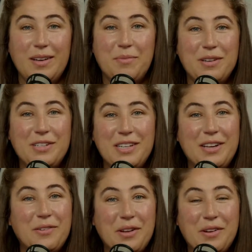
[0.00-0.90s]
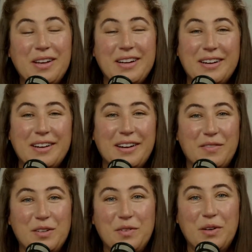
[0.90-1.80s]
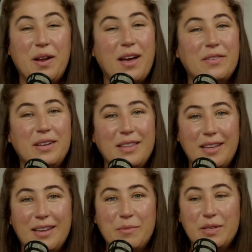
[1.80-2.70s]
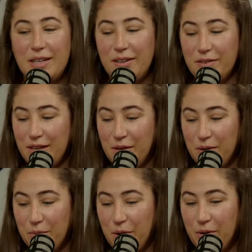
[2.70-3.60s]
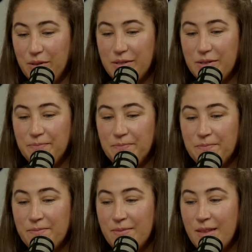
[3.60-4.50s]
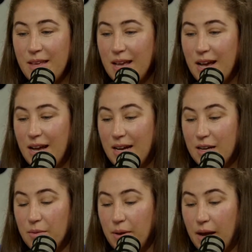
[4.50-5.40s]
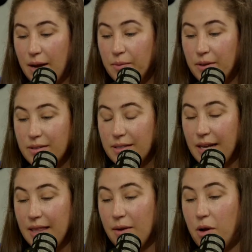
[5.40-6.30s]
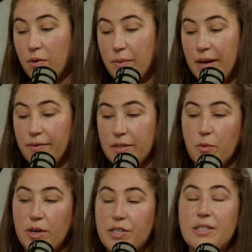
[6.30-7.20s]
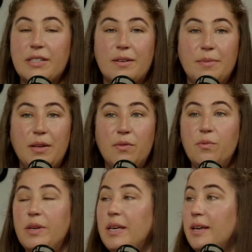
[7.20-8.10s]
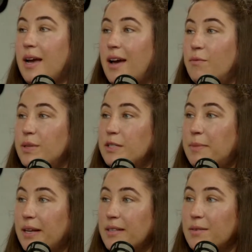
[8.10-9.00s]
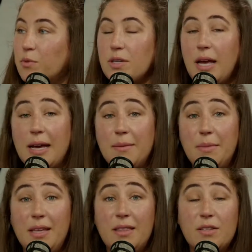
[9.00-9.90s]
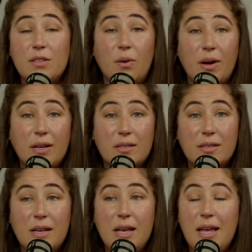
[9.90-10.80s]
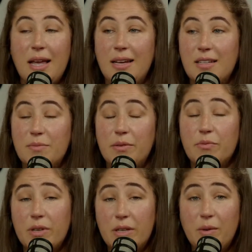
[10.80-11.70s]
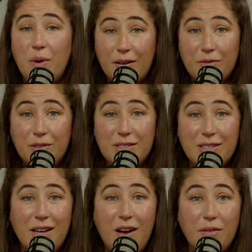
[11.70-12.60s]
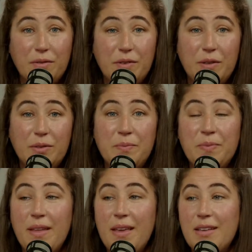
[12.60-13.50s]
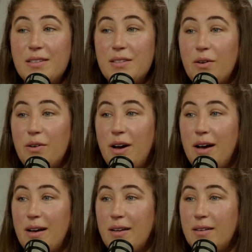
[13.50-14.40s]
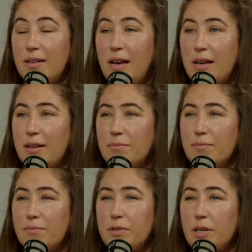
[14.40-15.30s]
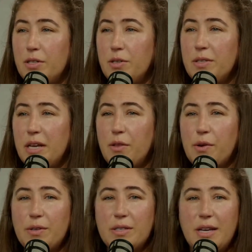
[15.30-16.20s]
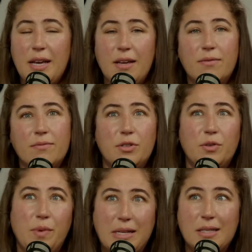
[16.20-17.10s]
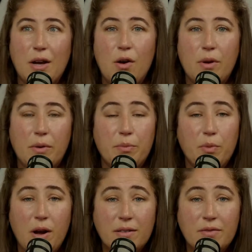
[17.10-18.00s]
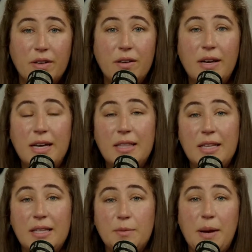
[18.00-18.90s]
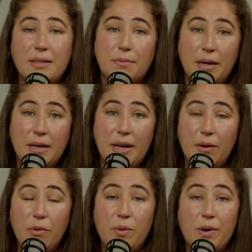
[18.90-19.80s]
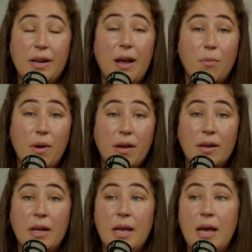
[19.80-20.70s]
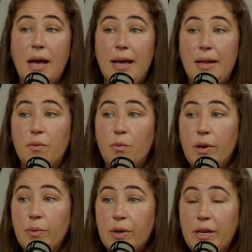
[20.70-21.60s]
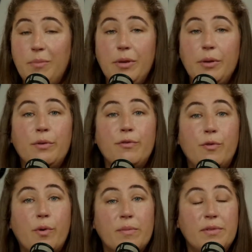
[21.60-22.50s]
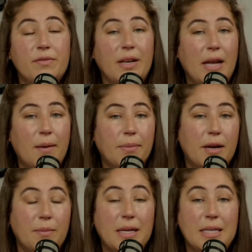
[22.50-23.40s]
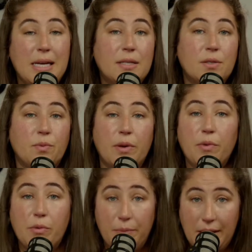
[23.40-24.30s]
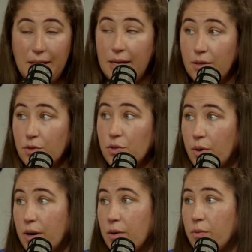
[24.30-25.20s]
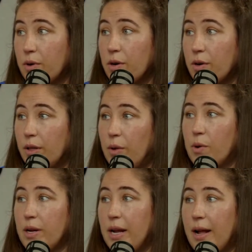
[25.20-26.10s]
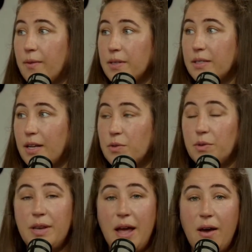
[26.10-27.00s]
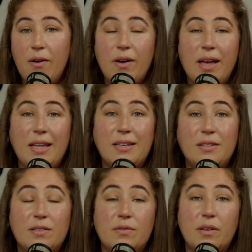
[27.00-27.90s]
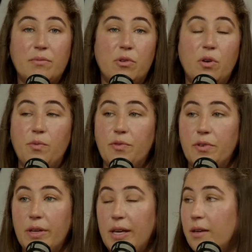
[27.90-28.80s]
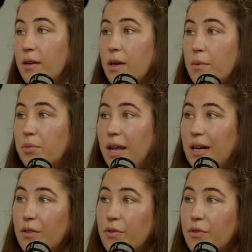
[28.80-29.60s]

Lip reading: appreciate knowing you're here, even if you don't have anything in particular that you want to post. I will say that while we're waiting for some questions to come in, we have been spending some more time in the stores, and it's been really wonderful seeing all of you. So on a Tuesday and Thursday, 2 weeks ago, we were in Bronxville, and then this past Monday, we were in Elmont. And we will keep you informed of any upcoming dates when we will be in store. We're currently working out the schedule now, and we'll hopefully plan it